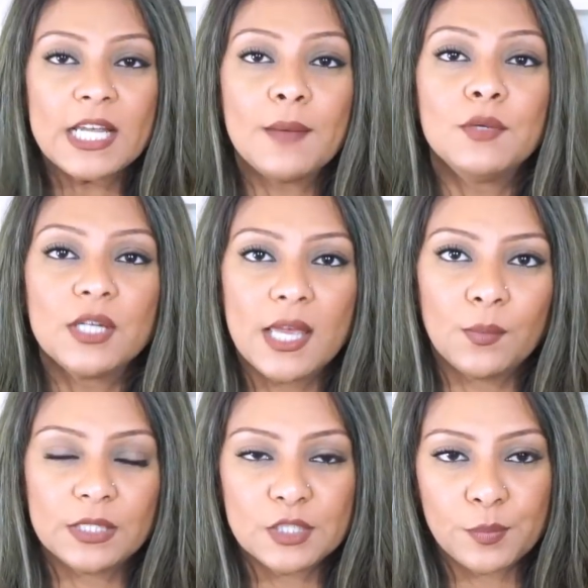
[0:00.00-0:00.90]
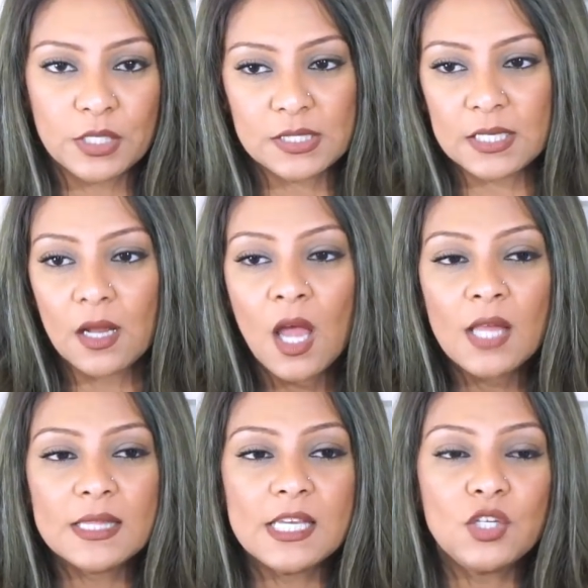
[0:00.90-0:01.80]
to communicate with this person,
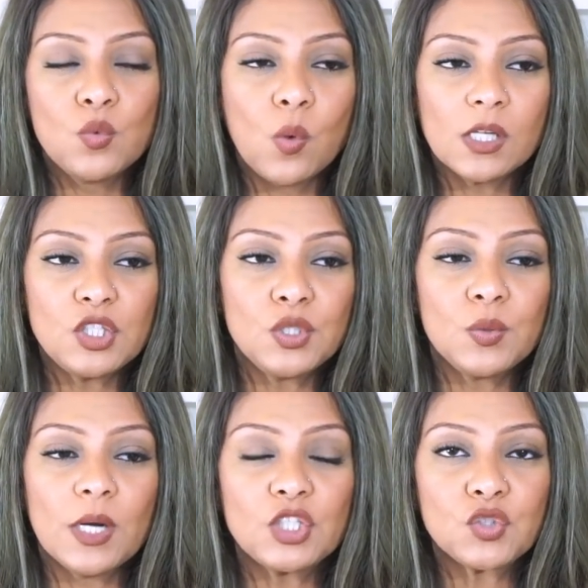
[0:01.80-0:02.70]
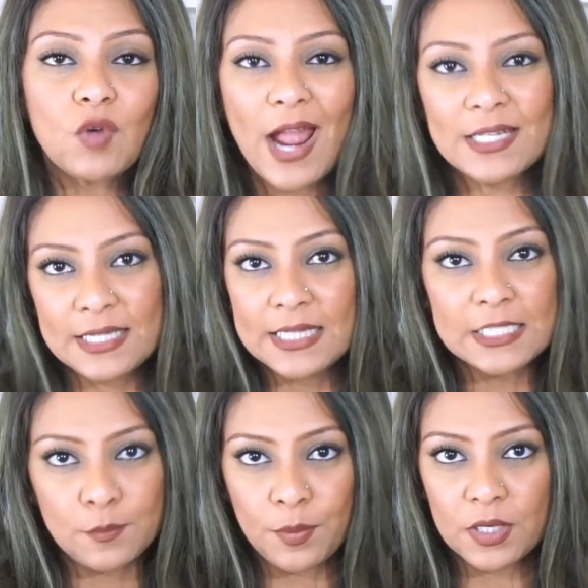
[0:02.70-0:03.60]
that you want to attract
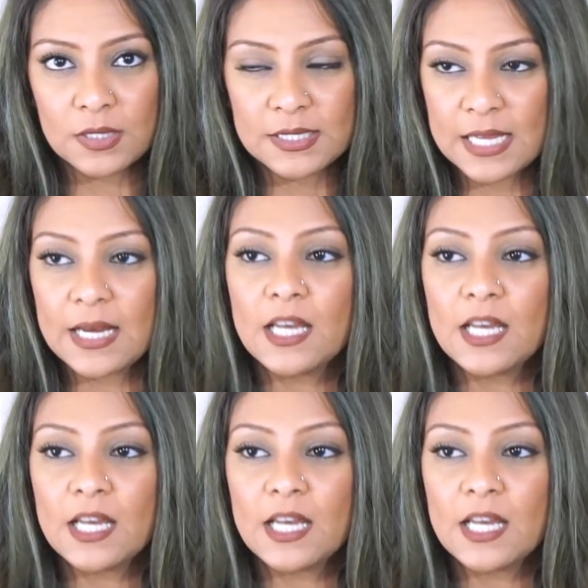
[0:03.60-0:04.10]
this person,